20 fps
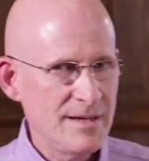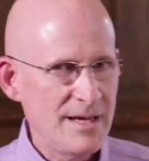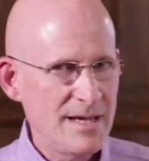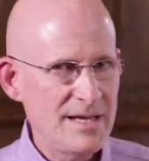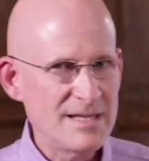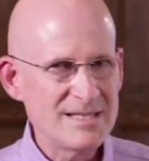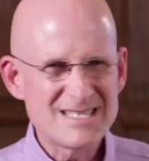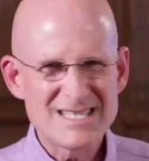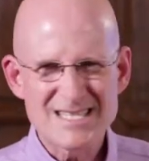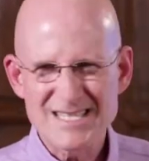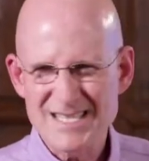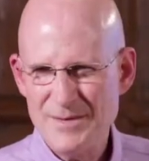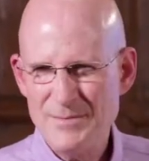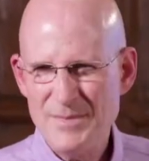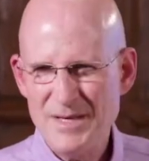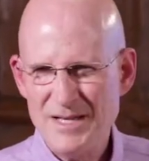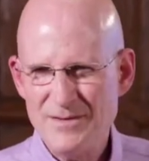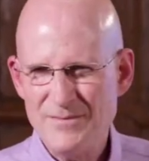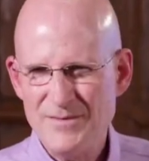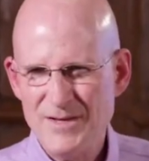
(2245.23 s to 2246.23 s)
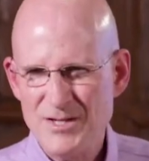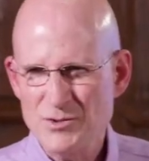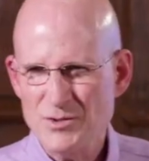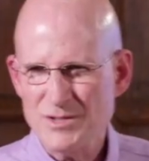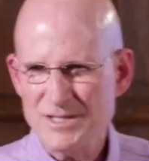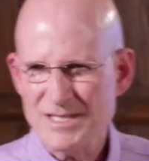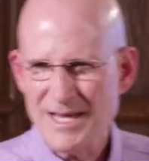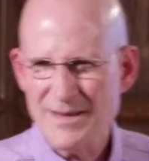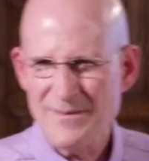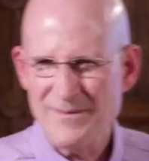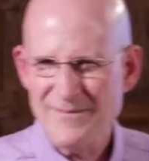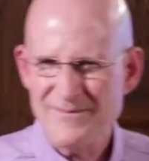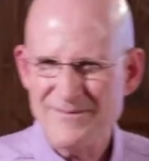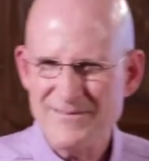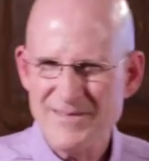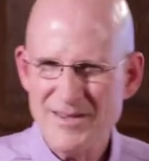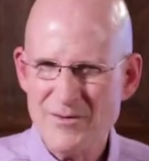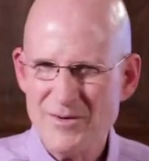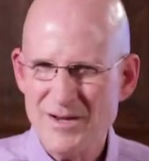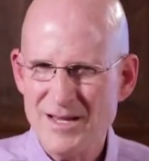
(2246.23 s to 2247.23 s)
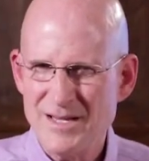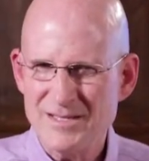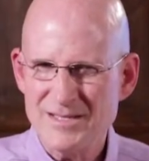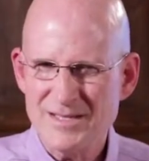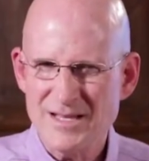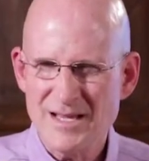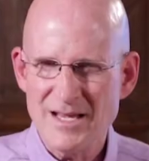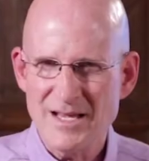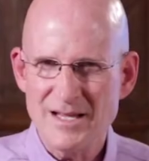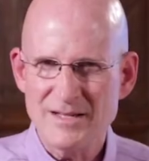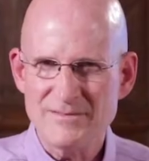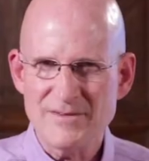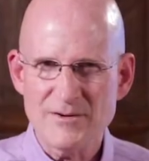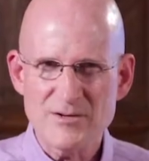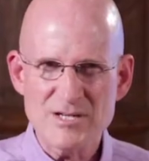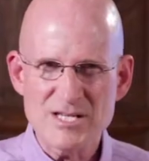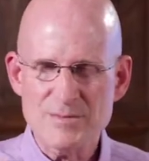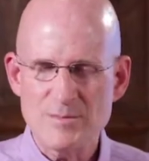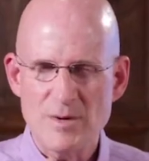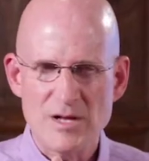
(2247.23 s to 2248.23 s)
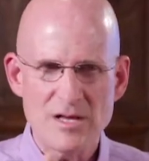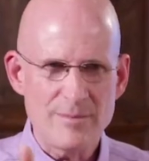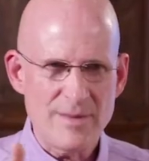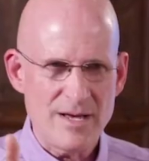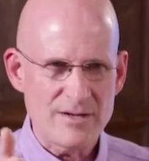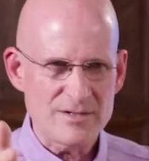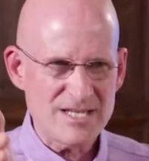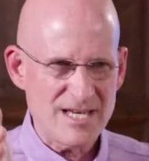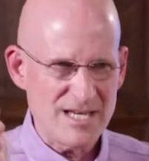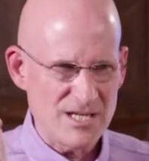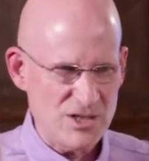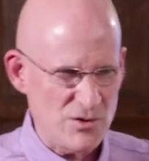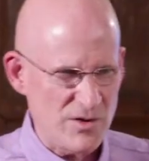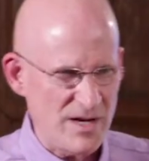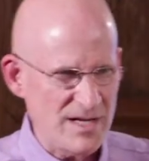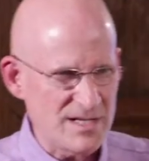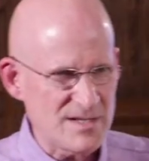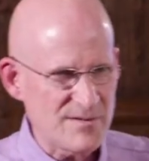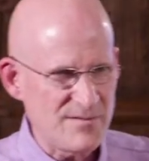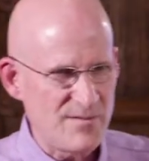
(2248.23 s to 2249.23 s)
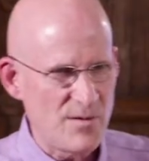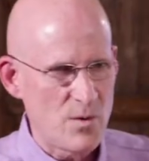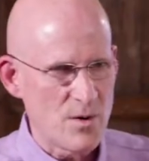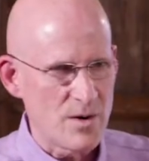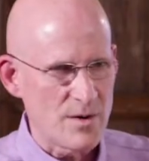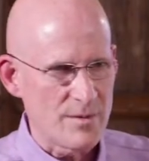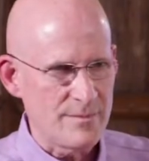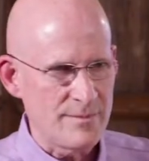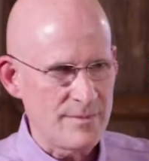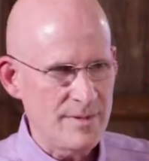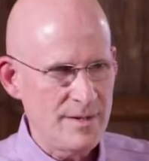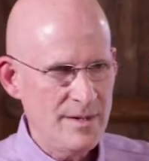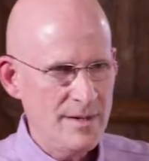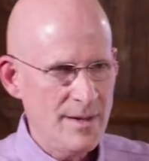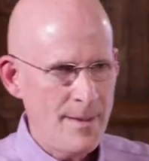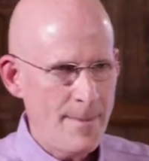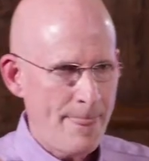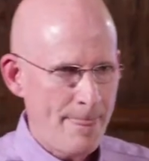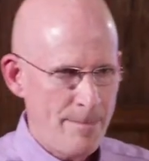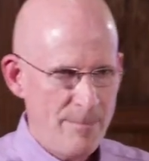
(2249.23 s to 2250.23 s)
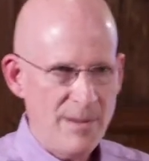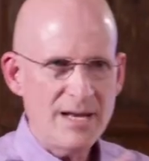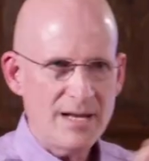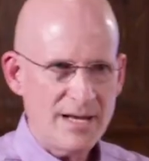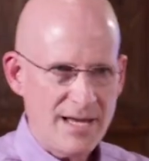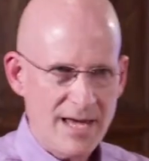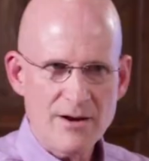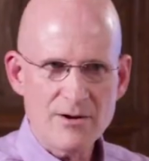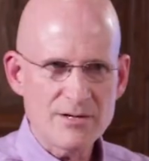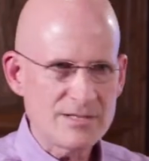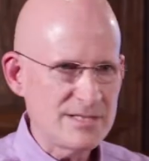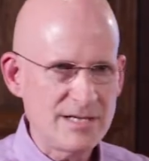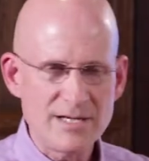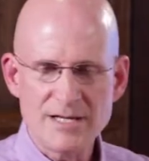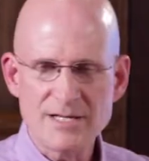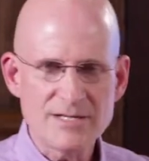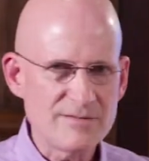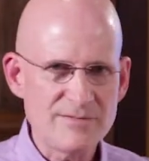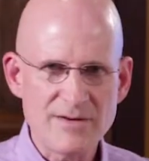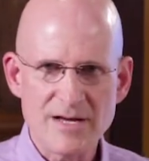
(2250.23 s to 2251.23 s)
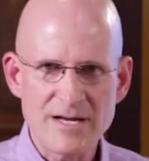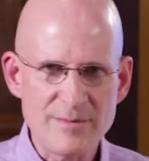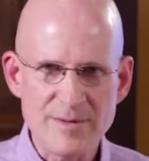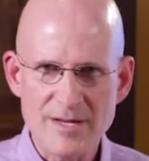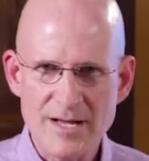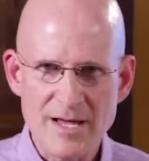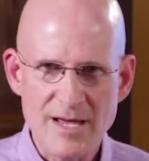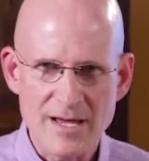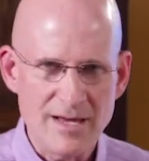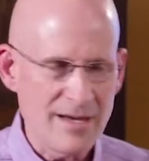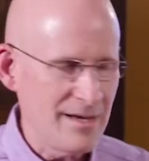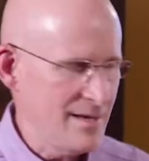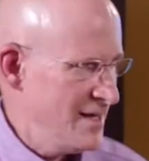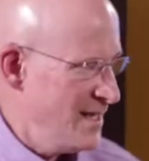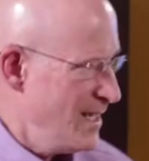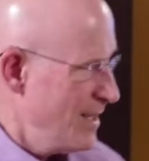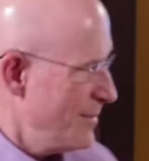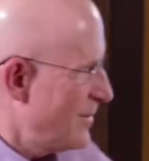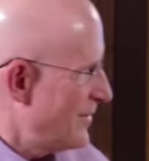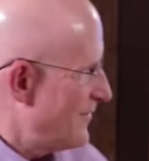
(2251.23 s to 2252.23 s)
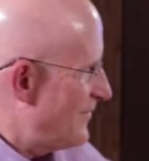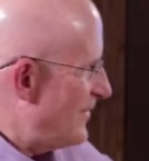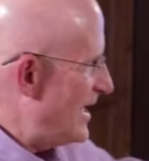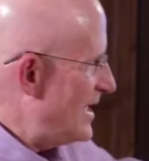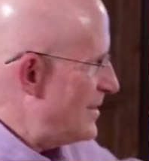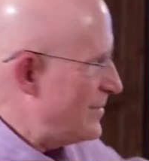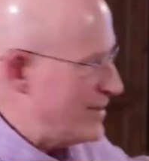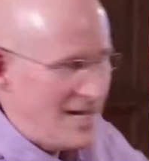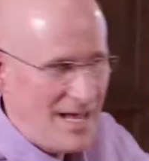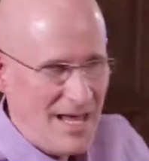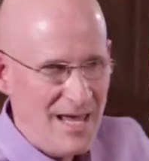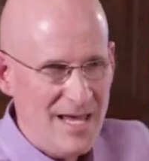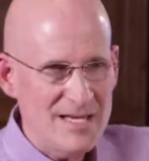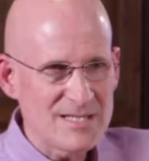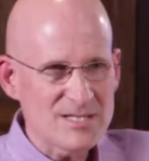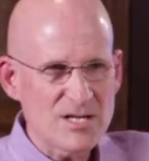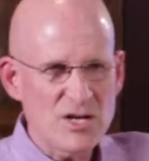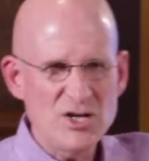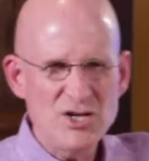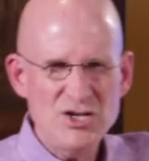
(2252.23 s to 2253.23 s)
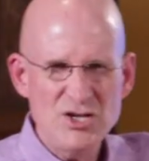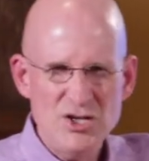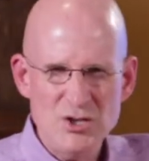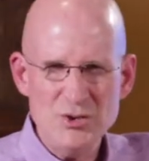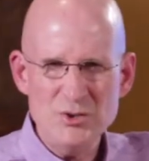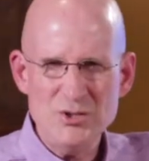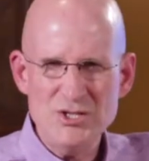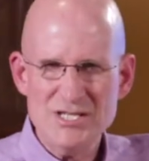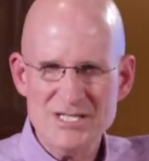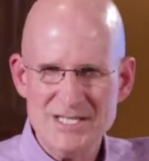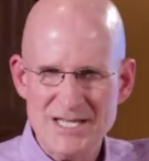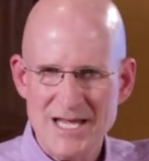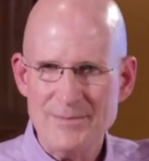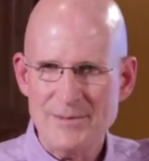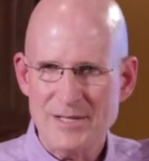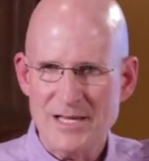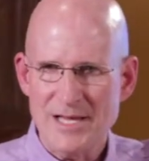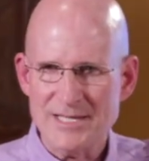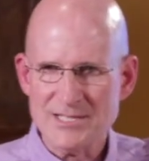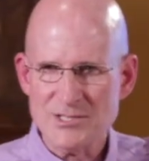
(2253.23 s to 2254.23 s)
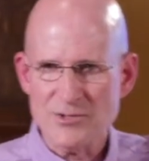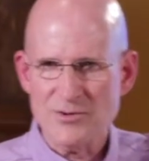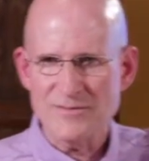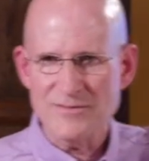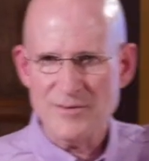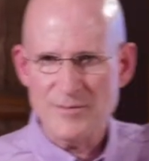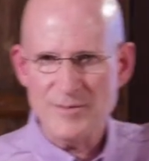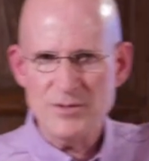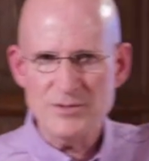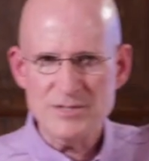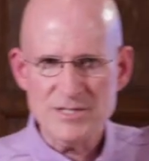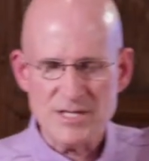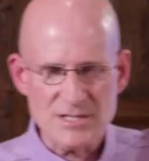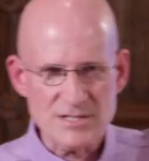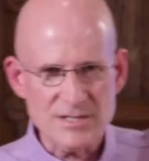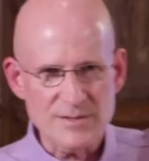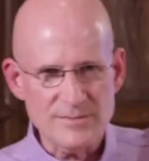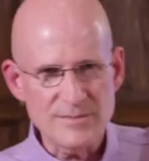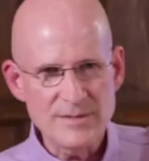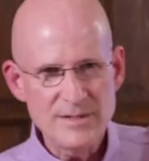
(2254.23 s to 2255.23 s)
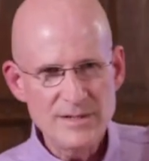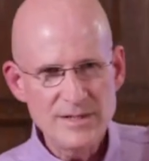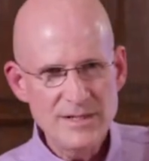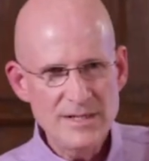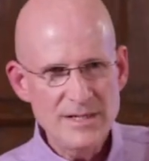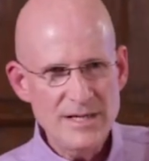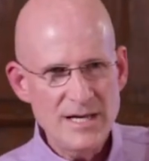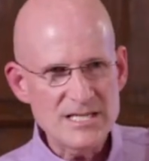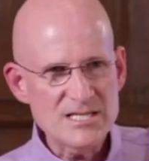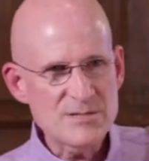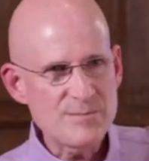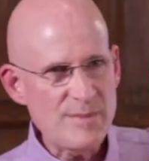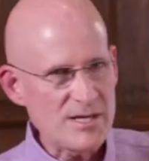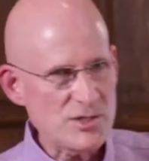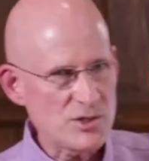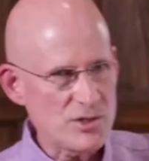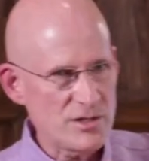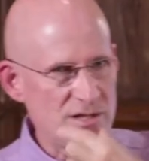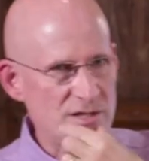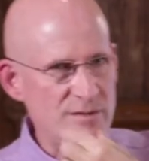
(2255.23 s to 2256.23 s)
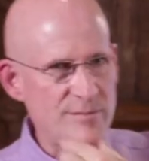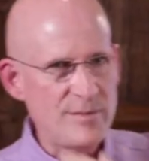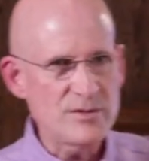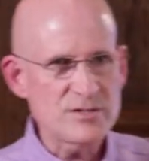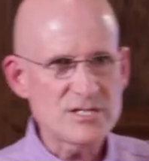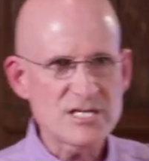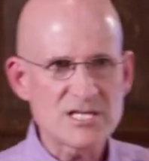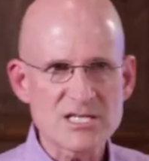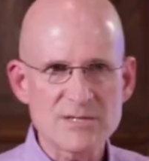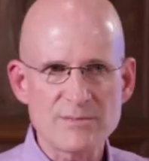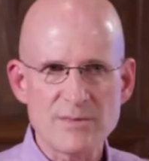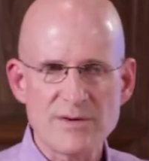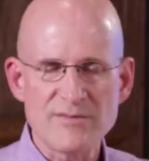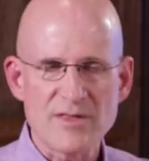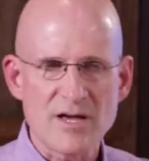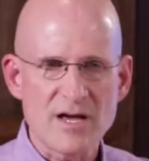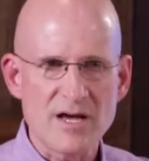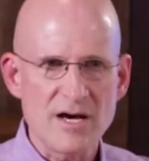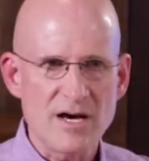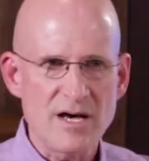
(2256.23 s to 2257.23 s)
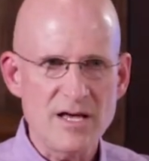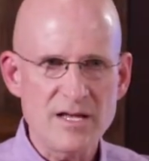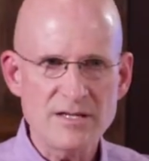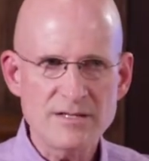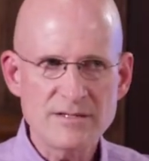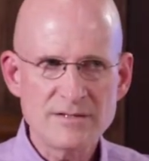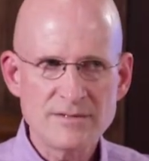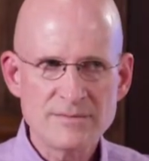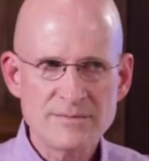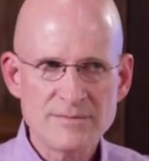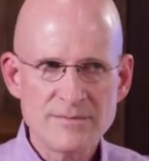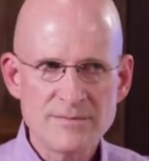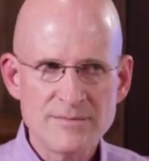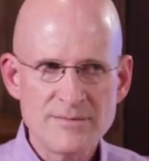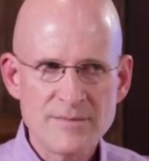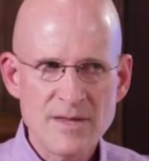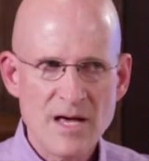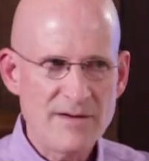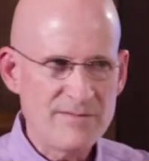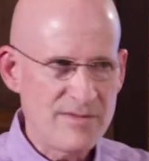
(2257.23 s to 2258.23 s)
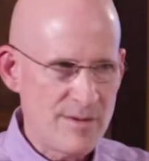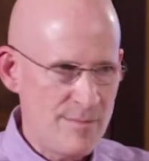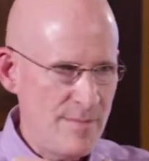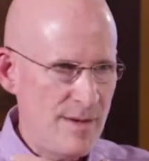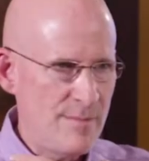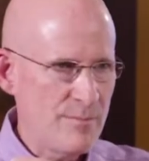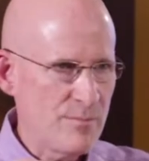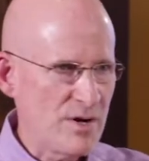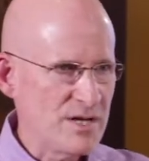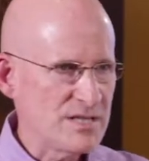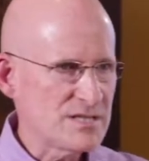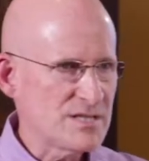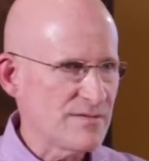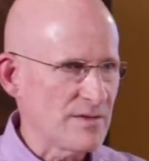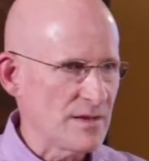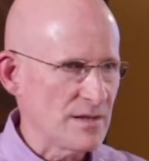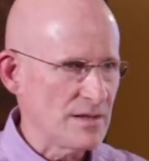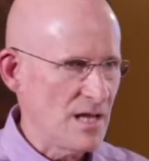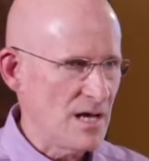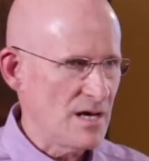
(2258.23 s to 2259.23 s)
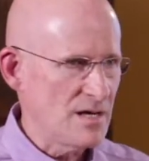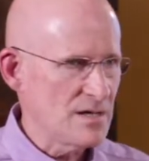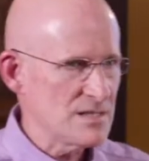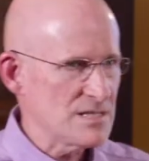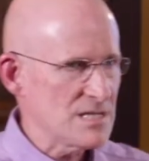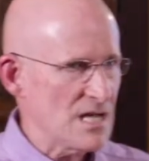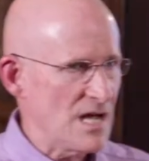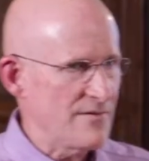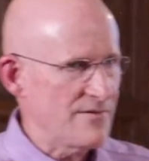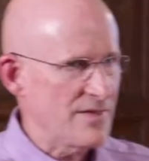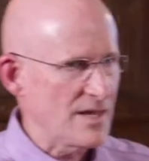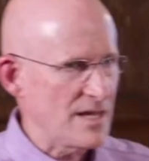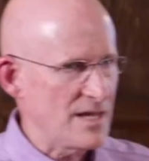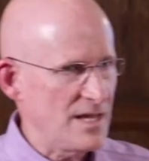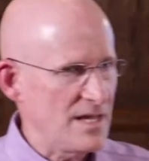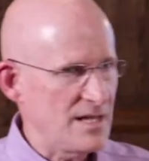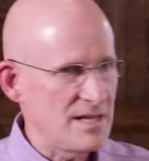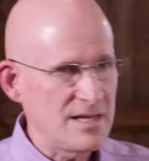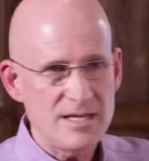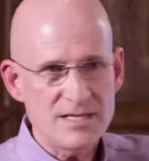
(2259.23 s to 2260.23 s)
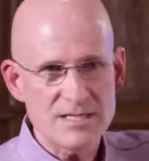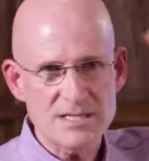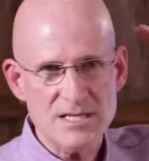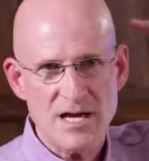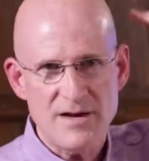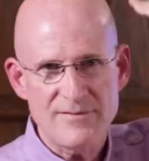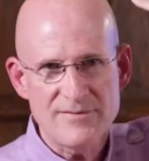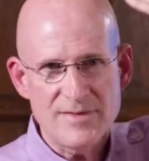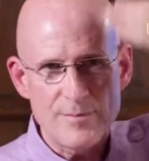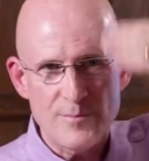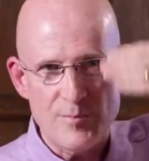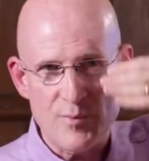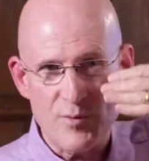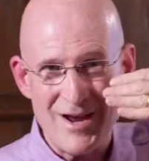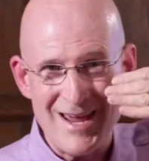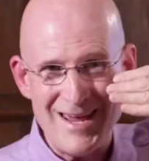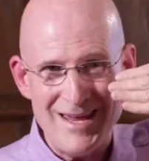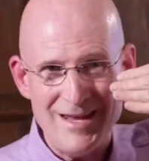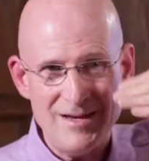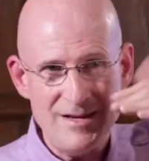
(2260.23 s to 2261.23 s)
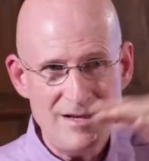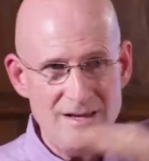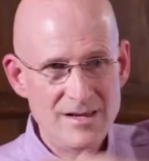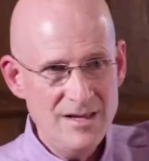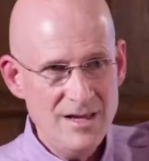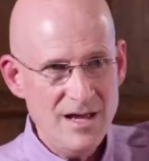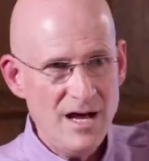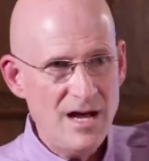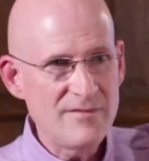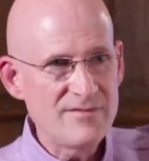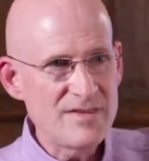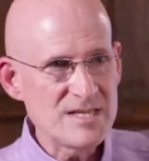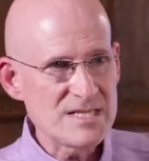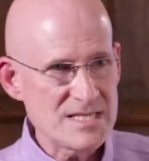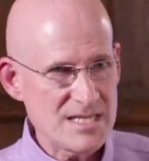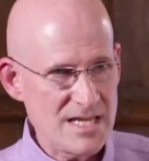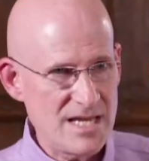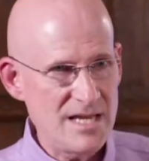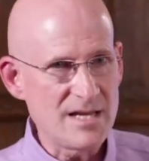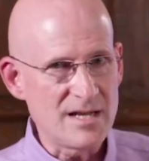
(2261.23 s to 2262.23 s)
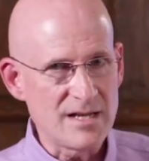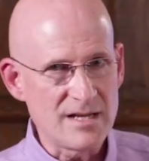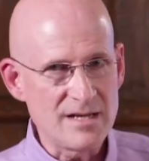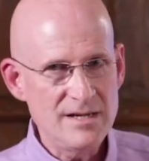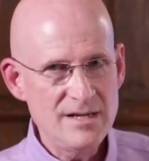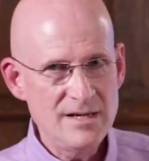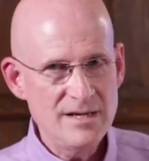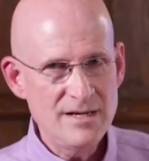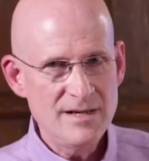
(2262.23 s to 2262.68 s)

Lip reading: In some individuals, they in very small amounts can transform beta-carotene into vitamin A. But vitamin A is a huge stabilizer of the immune system, especially the immune system of the gut, of the membranes of the lungs, of the kidneys, of the brain, of the skin.